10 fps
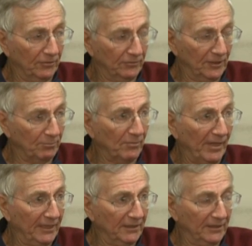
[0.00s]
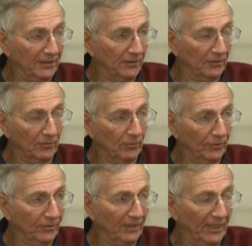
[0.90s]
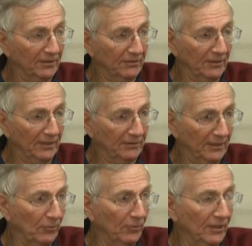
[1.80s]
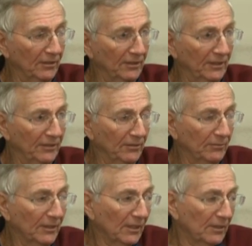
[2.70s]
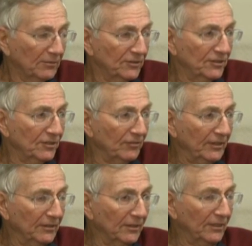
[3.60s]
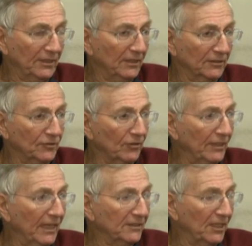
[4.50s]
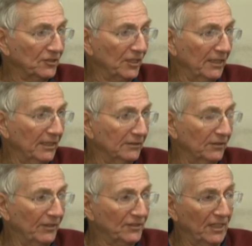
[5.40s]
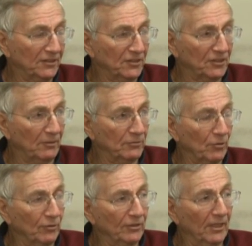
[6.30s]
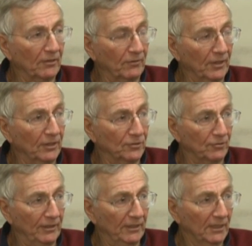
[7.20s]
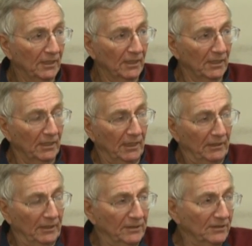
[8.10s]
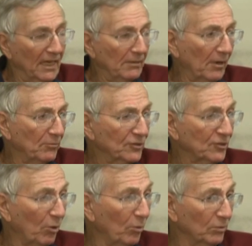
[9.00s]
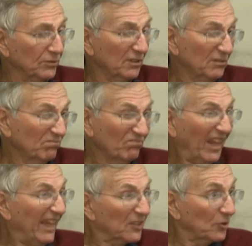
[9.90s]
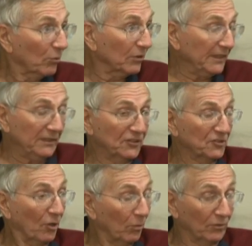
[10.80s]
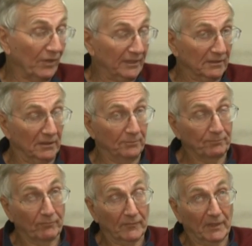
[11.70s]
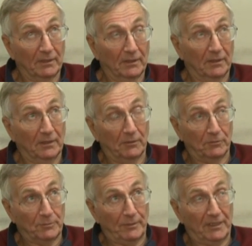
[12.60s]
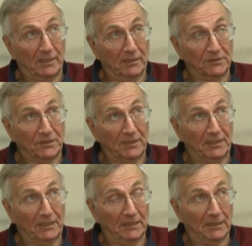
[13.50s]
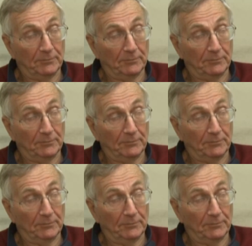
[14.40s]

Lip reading: diplomatically ordered the Saudi attaché, defense attaché, was ordered out of the country. And at the time I was told, anecdotally, just told that it was because he